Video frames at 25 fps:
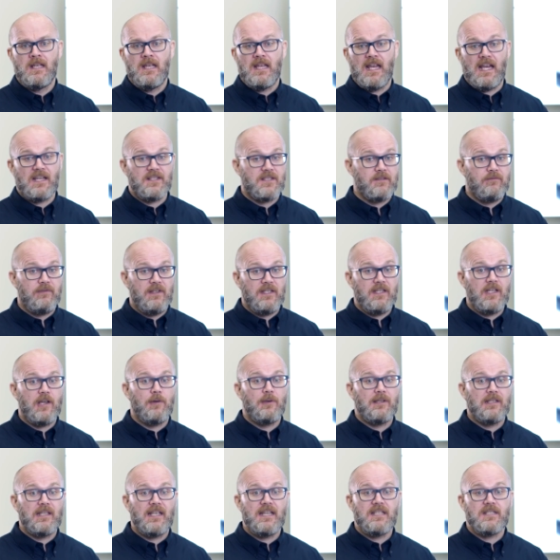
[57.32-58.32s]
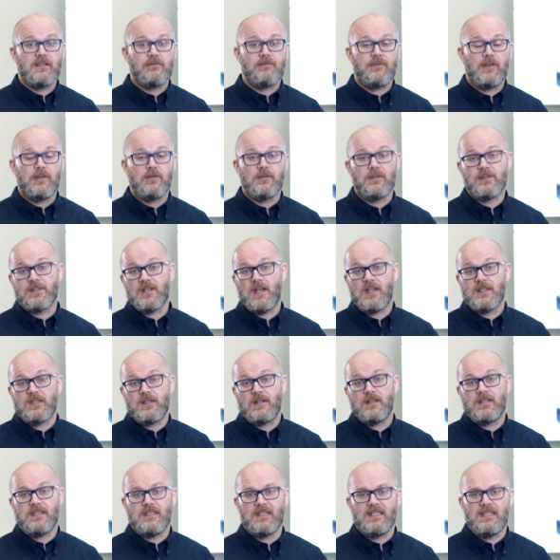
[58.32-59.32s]
As the video and laser focus are
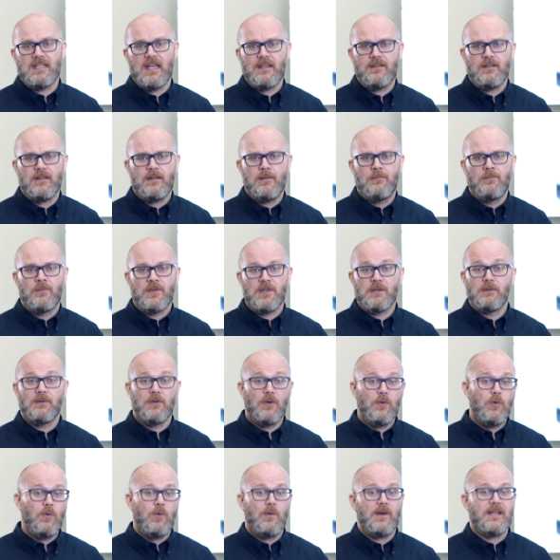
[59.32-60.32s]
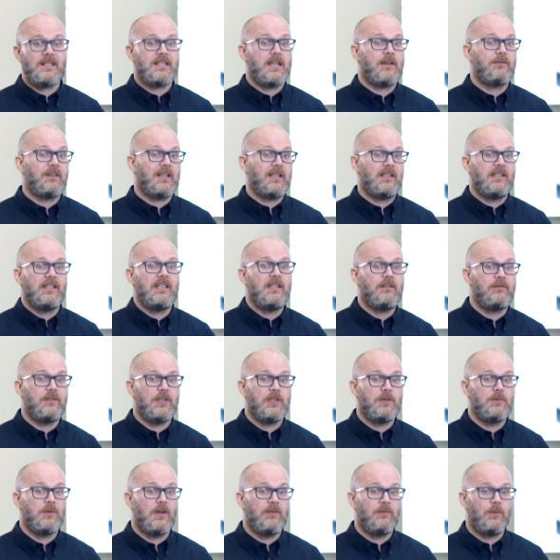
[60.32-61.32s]
tied together, you'll always have a clear
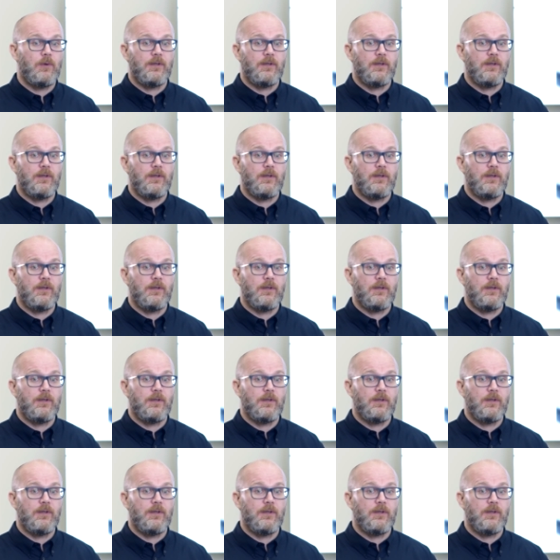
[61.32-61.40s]
view of